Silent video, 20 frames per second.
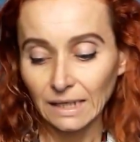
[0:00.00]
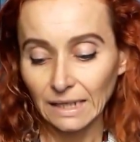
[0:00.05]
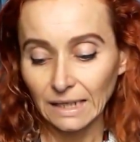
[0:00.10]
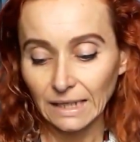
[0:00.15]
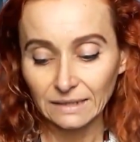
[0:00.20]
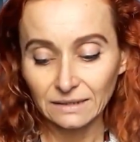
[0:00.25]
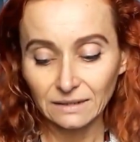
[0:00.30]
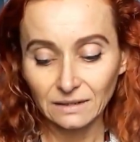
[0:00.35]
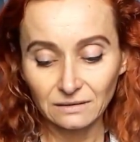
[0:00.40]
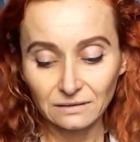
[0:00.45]

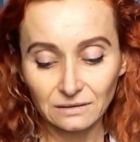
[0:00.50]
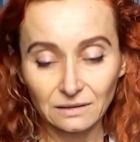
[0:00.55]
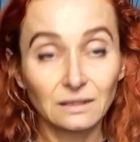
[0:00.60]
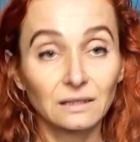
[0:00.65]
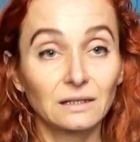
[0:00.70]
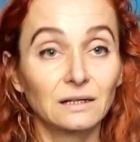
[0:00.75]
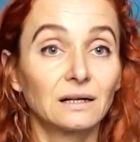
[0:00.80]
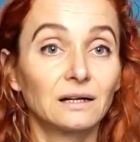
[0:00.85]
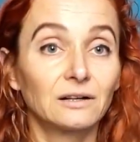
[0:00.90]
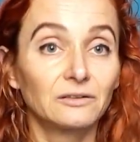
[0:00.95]
And
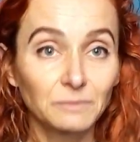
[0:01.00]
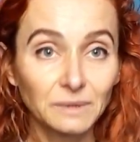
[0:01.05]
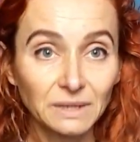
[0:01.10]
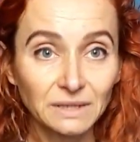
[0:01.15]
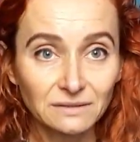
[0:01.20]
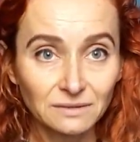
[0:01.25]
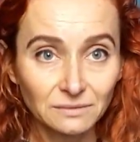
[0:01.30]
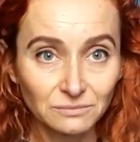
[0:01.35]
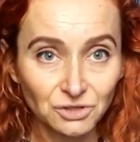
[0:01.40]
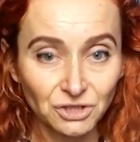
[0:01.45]
I've
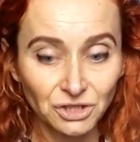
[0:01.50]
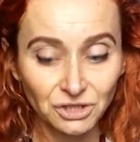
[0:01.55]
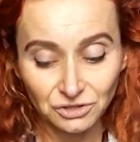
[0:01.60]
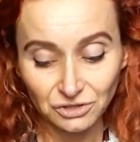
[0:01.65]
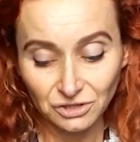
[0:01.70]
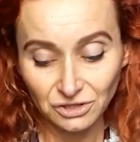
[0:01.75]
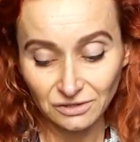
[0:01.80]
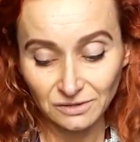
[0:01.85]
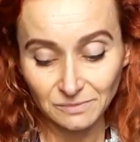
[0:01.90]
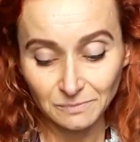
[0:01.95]
made some
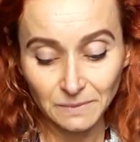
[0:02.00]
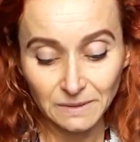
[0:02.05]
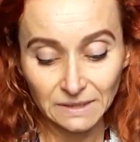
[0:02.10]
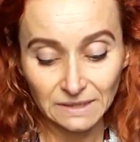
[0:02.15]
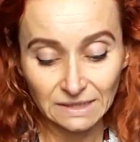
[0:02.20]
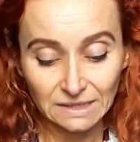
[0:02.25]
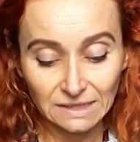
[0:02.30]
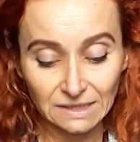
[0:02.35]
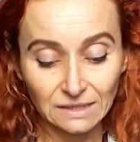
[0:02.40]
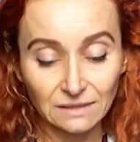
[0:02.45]
changes,
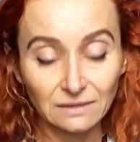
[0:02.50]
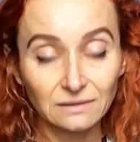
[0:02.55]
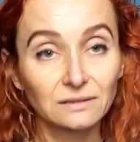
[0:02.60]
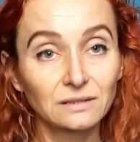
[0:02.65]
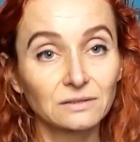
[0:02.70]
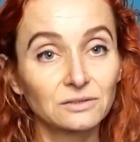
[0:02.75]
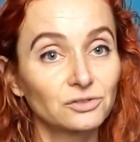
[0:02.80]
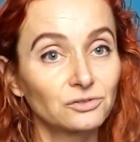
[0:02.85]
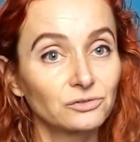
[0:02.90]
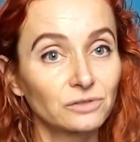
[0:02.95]
but
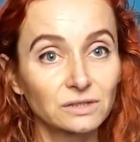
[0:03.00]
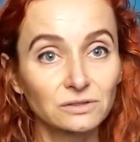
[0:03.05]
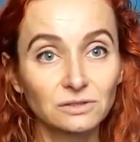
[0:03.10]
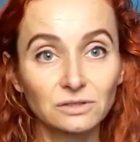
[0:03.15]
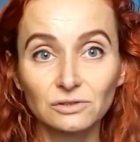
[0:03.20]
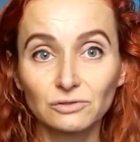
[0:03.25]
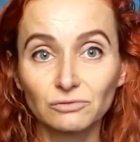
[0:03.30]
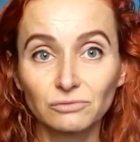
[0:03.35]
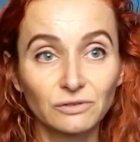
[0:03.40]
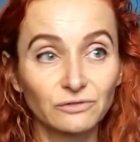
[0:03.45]
the
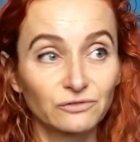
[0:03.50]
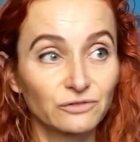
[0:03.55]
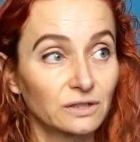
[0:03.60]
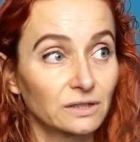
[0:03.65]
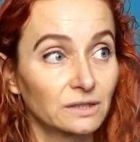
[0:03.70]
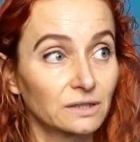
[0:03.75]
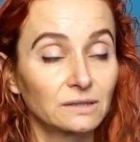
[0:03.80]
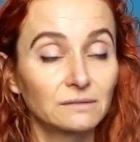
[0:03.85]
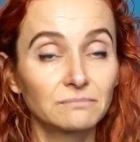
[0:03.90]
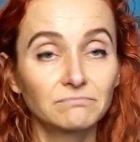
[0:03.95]
instructions were
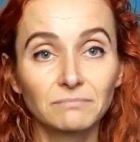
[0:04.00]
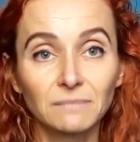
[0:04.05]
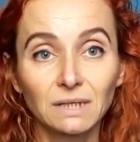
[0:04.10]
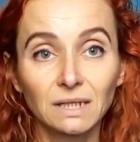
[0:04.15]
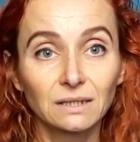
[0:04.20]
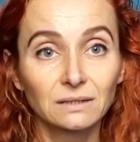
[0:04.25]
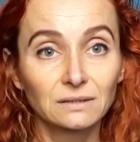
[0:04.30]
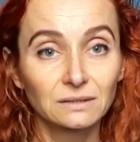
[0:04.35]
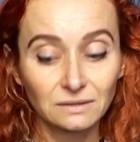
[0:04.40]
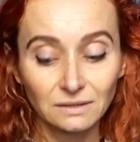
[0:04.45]
fine.
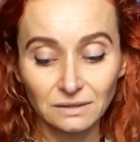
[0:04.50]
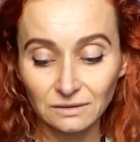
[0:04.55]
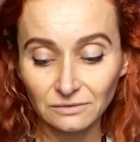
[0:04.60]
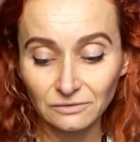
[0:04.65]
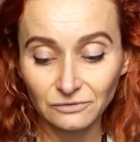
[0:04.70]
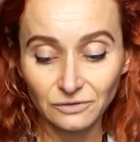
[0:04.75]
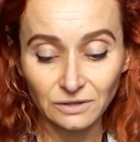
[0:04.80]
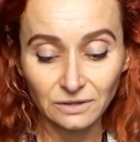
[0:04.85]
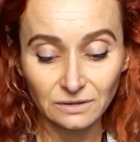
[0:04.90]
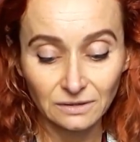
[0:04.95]
I didn't
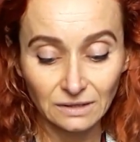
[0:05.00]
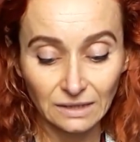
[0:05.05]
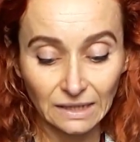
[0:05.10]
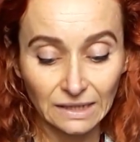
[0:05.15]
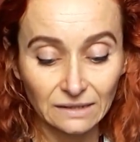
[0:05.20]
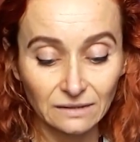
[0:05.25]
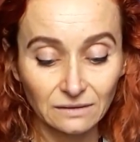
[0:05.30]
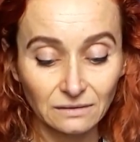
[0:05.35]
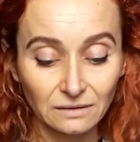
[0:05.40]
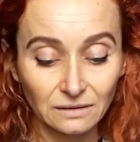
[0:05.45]
find
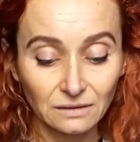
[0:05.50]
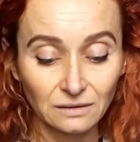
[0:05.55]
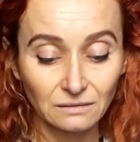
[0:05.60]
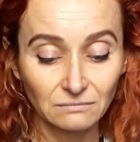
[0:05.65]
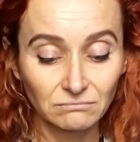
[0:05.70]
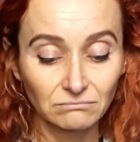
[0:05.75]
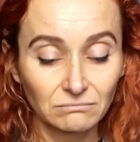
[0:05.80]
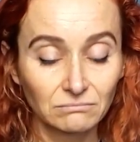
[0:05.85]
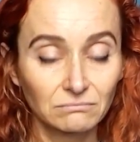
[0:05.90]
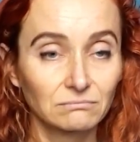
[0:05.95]
anything
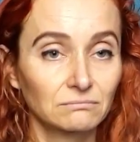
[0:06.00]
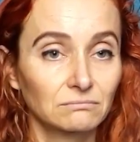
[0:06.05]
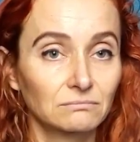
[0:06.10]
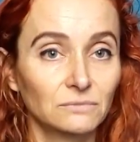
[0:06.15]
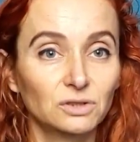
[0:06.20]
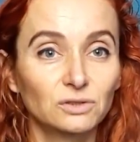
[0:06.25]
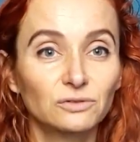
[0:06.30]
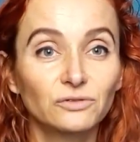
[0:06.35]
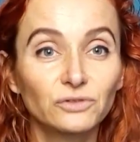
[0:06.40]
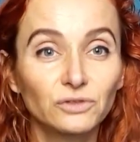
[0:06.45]

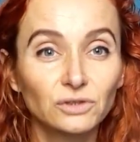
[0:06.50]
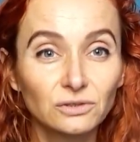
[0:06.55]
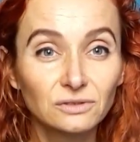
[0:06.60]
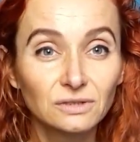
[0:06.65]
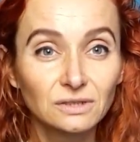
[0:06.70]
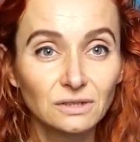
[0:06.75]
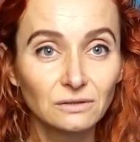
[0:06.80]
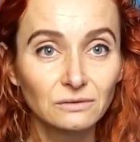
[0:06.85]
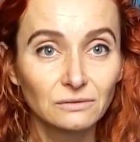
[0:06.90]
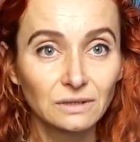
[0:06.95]

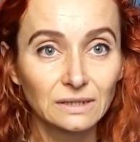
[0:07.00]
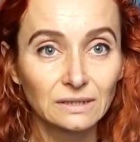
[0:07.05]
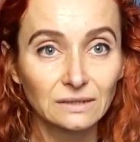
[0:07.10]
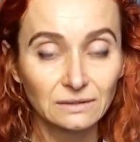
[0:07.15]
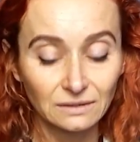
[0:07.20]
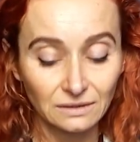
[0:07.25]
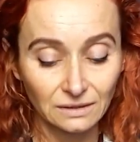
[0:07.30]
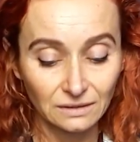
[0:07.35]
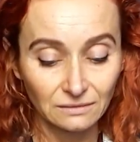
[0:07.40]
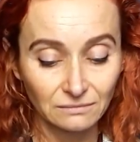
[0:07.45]
confusing or
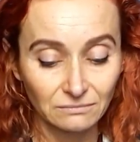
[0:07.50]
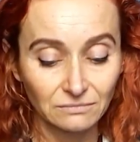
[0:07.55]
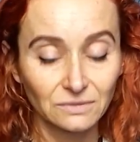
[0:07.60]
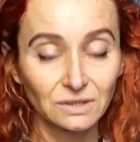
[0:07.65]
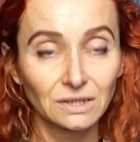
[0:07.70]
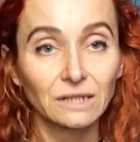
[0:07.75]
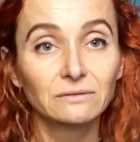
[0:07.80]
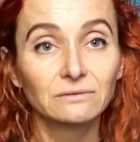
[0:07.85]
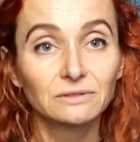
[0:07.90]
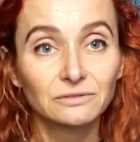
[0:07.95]
anything
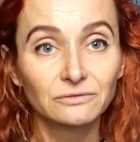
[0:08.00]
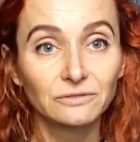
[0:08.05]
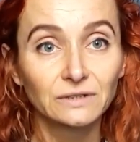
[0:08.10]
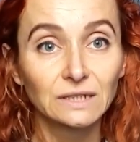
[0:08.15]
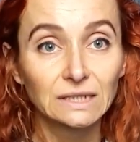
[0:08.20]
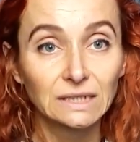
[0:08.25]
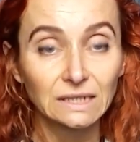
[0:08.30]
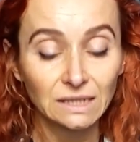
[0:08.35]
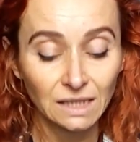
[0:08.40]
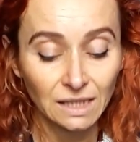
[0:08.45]

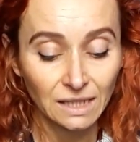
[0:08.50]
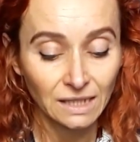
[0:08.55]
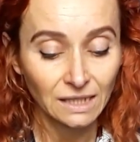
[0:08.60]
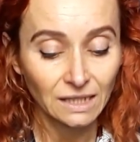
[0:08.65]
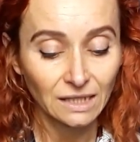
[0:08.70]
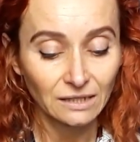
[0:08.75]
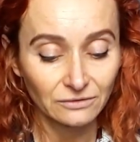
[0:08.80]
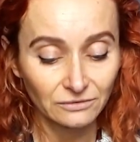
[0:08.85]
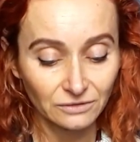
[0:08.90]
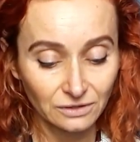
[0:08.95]
terrifying.
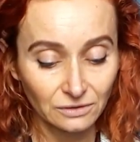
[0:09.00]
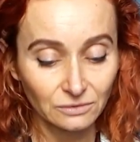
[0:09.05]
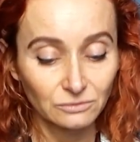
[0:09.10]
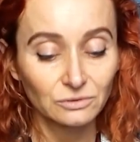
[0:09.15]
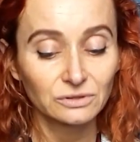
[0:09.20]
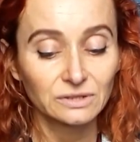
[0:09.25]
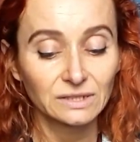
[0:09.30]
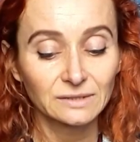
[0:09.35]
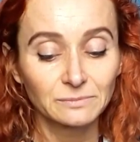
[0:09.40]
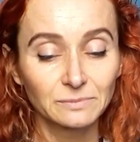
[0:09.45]
Everything
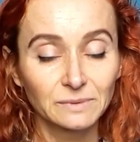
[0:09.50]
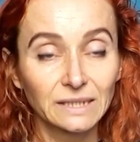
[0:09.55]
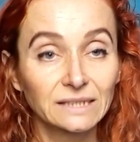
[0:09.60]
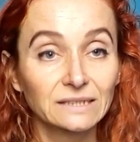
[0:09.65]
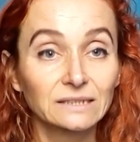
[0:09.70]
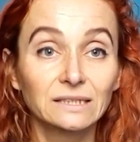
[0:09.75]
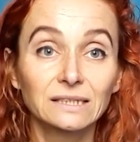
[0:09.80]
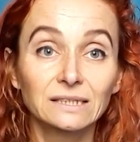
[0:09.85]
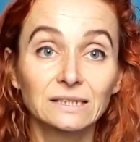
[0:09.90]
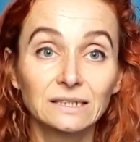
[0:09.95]
was
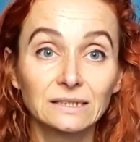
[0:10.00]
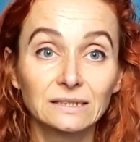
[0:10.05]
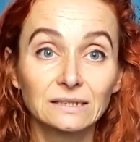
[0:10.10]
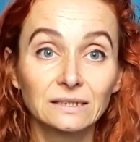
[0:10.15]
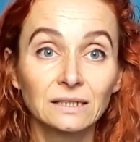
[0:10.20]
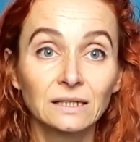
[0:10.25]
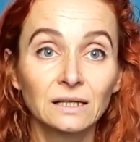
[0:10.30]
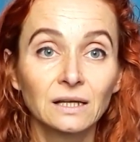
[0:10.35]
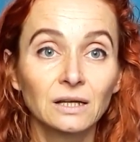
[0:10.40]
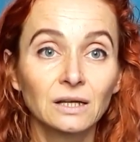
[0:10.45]
explained
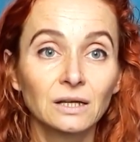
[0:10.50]
clearly.